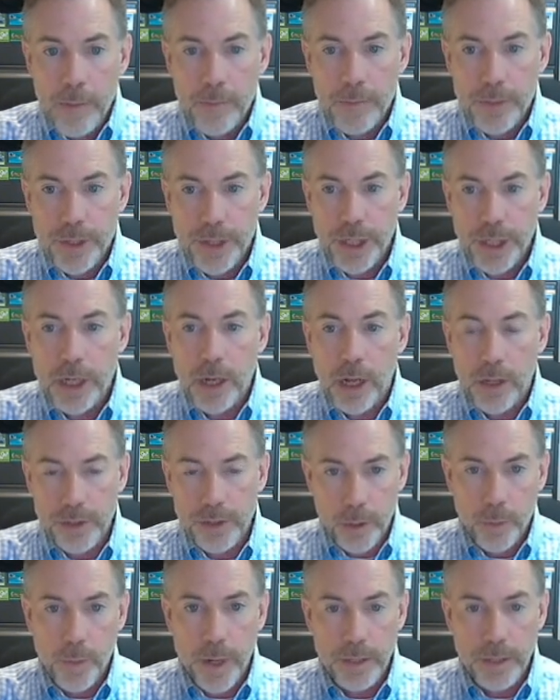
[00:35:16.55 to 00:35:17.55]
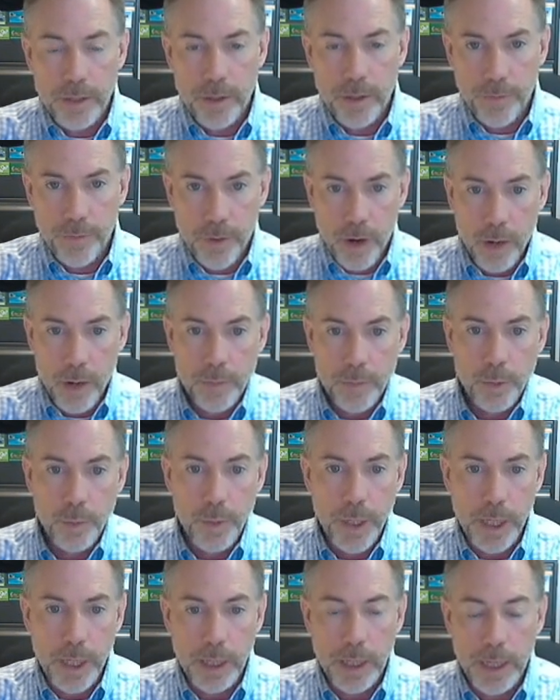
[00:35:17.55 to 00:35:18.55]
She also went to the farms
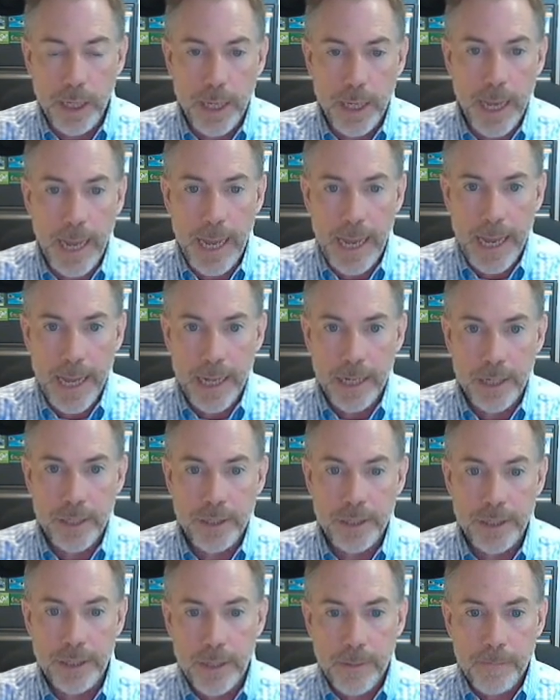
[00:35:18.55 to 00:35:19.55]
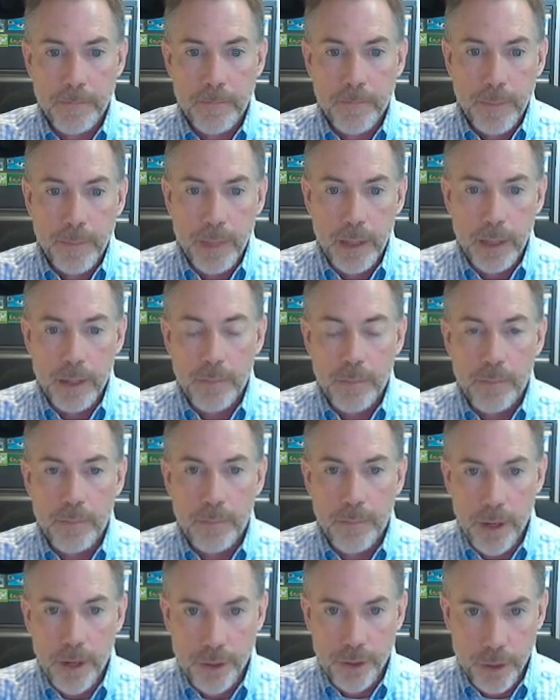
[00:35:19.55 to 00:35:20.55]
weekly and
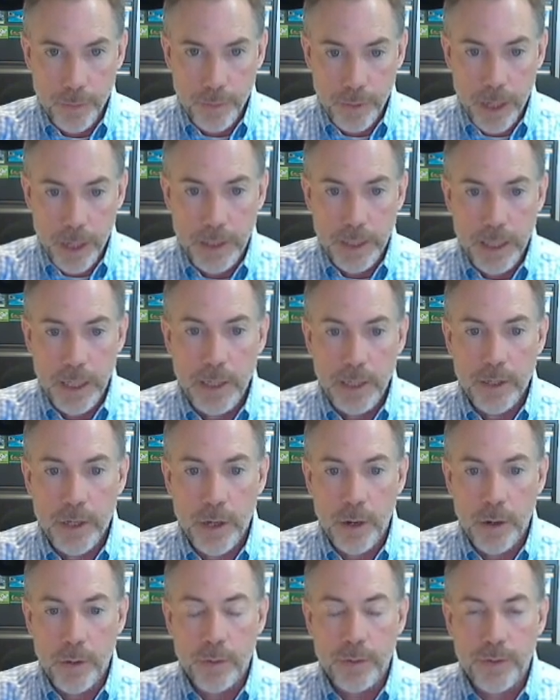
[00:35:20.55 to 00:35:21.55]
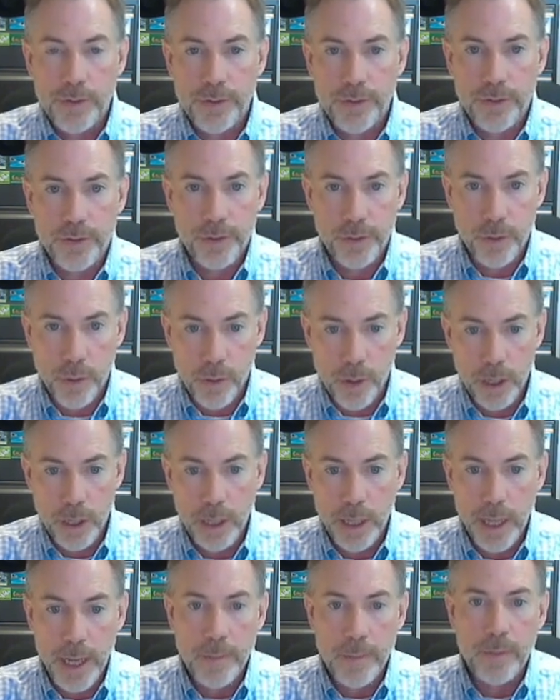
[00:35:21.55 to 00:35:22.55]
measured blood ketones, scored
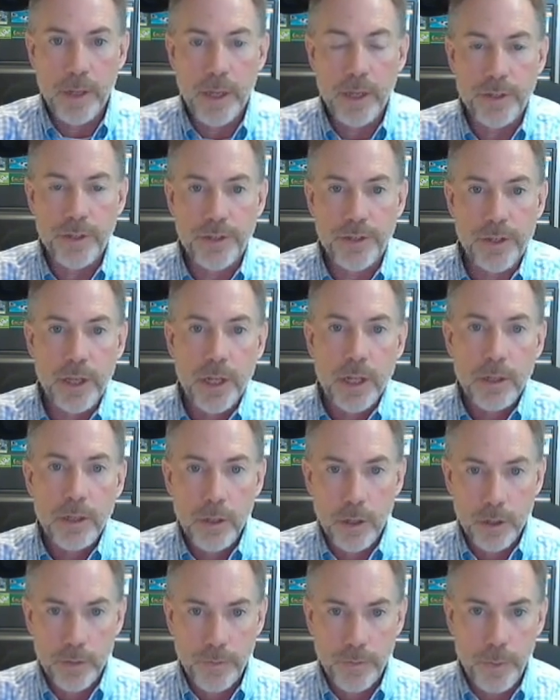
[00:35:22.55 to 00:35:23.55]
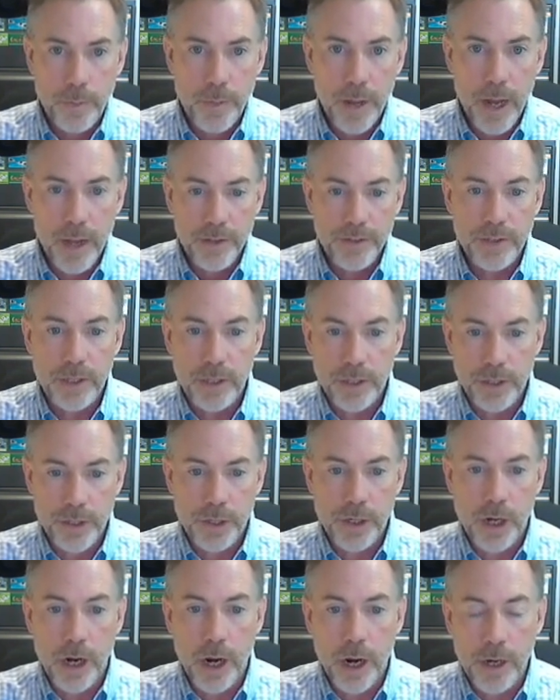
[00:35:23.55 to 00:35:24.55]
lameness, looked for pus
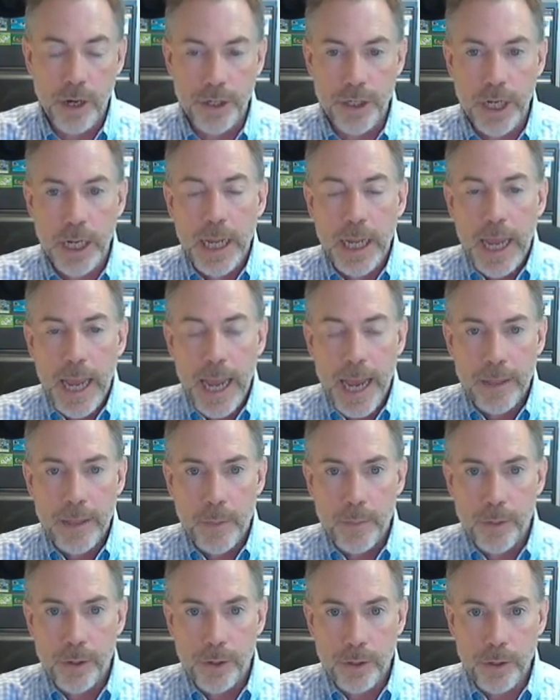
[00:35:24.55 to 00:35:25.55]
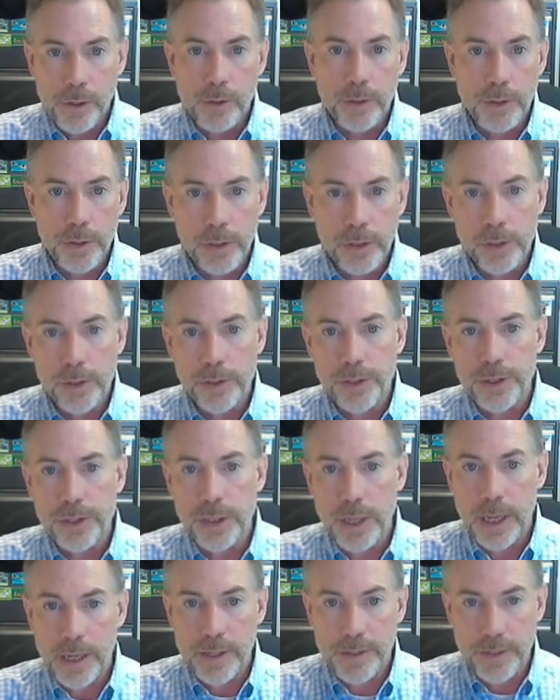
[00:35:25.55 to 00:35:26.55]
discharge, and the producers,
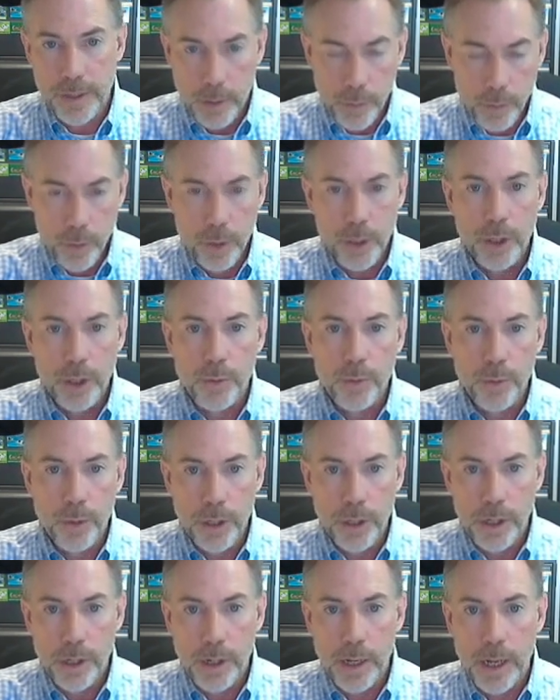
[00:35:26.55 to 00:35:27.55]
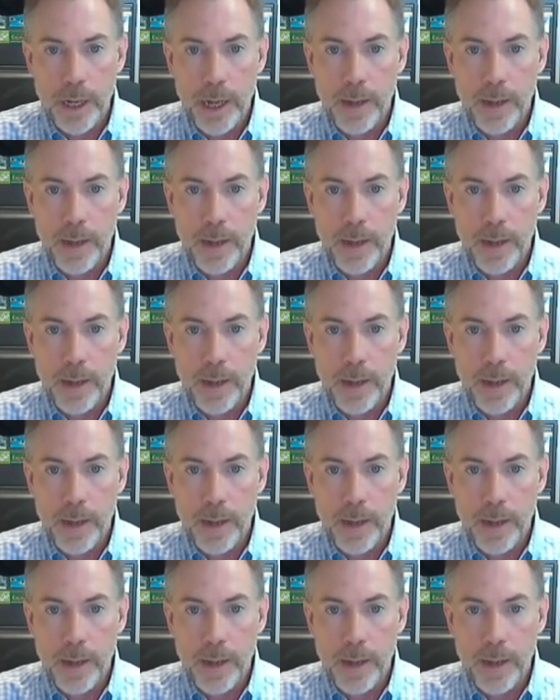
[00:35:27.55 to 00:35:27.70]
as they would, were